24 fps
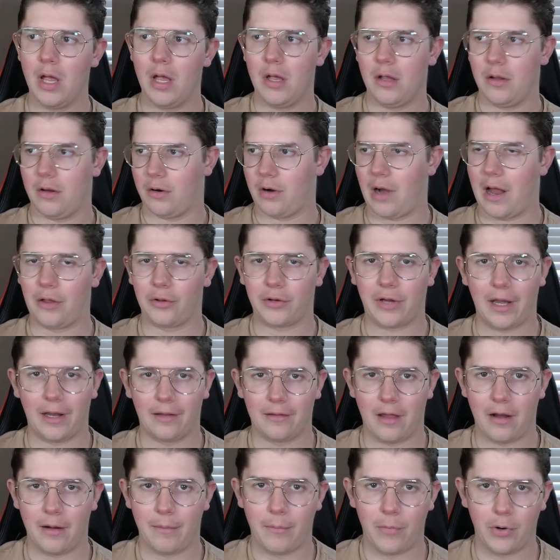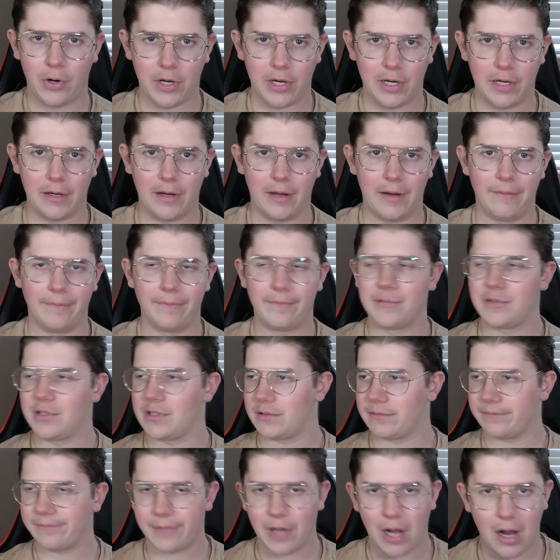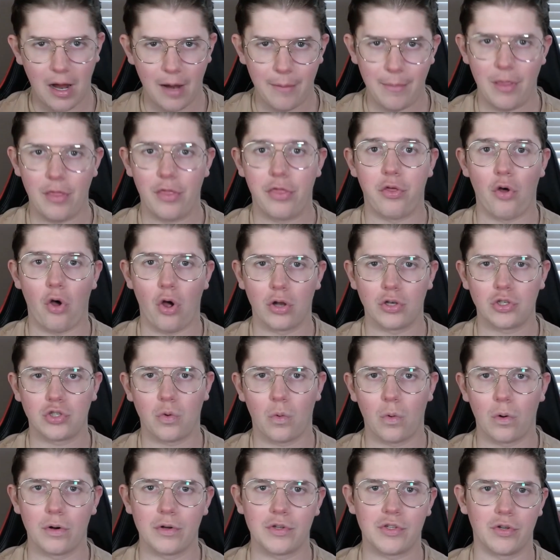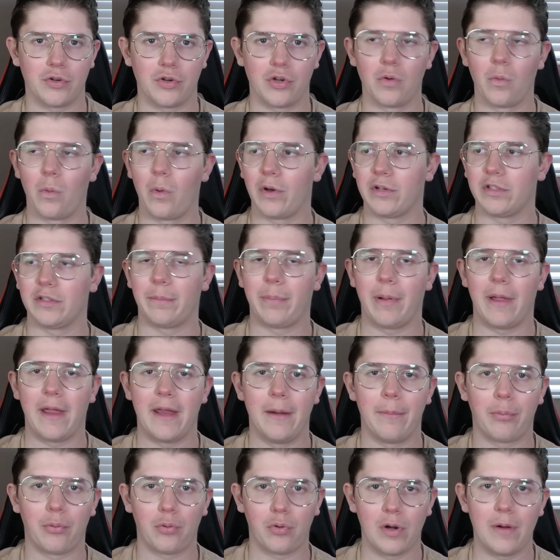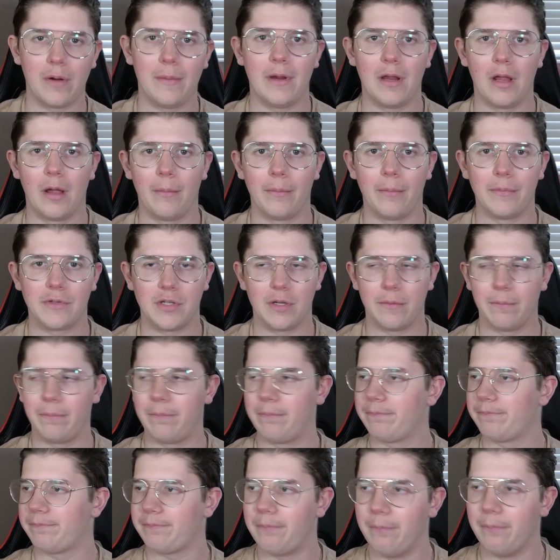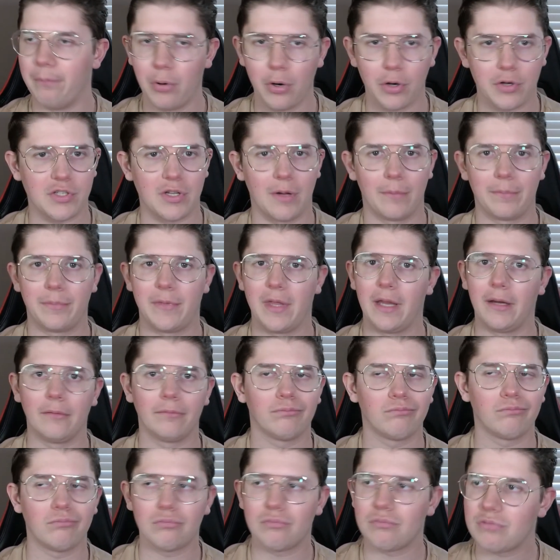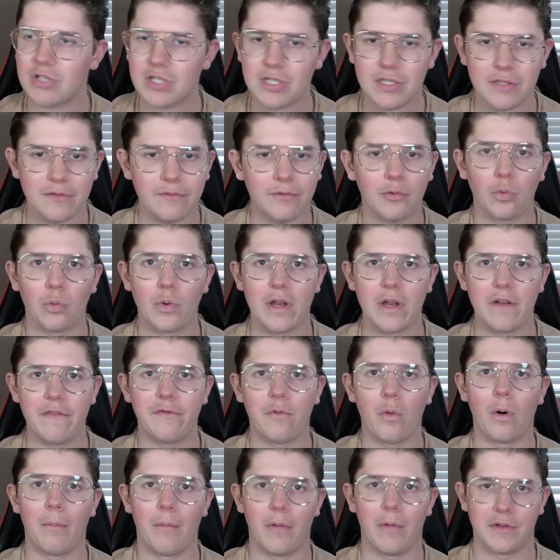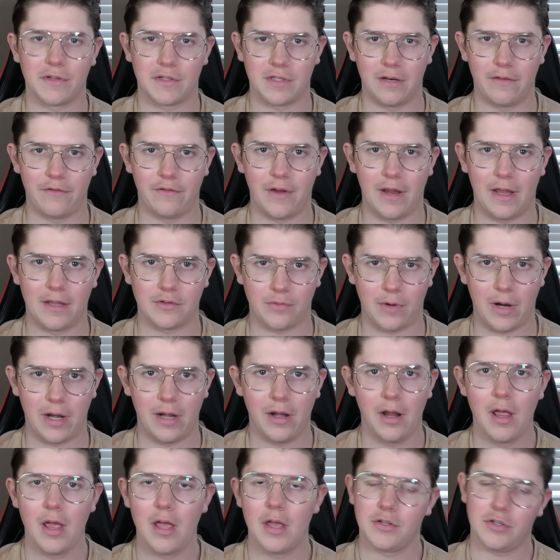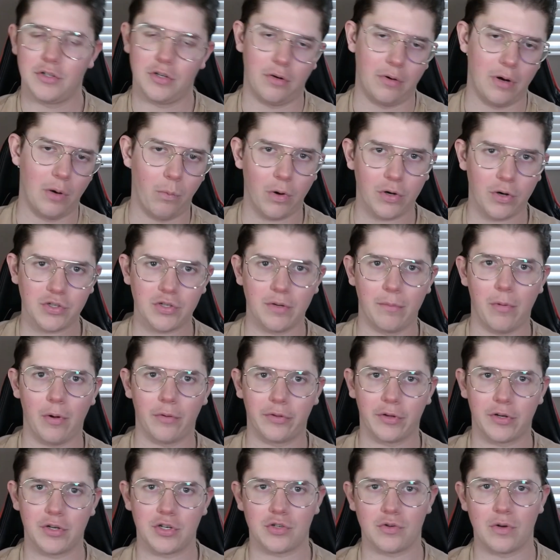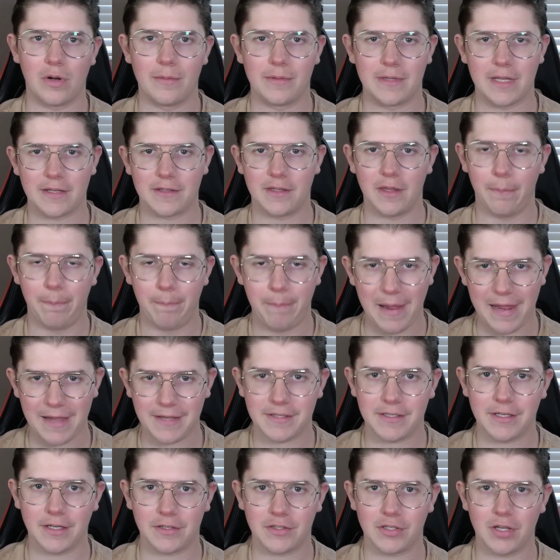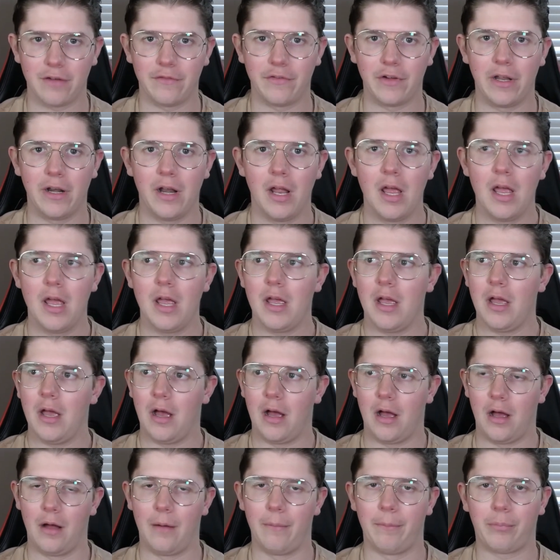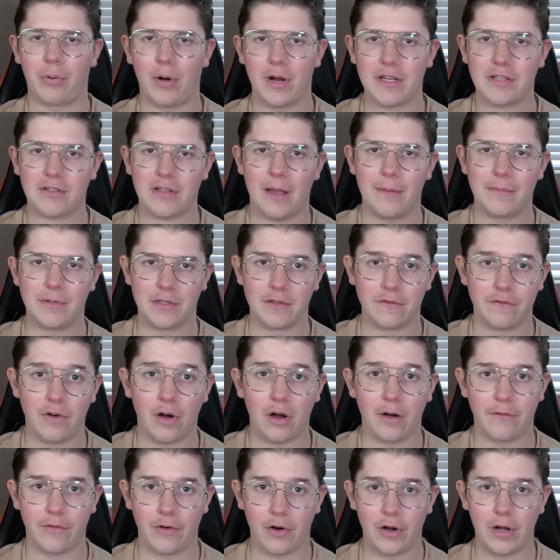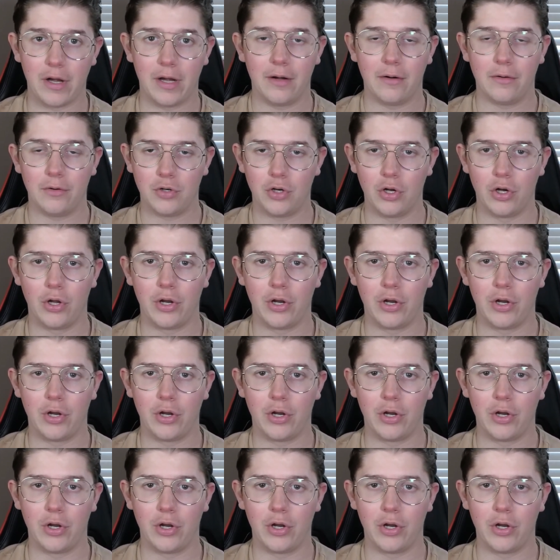are allocating a lot of money and time and thought towards, so you're willing to pay a premium to book something 3-4 months in advance, right? So it works on both extremes. That's the basics of it. Pricelabs is very, very good.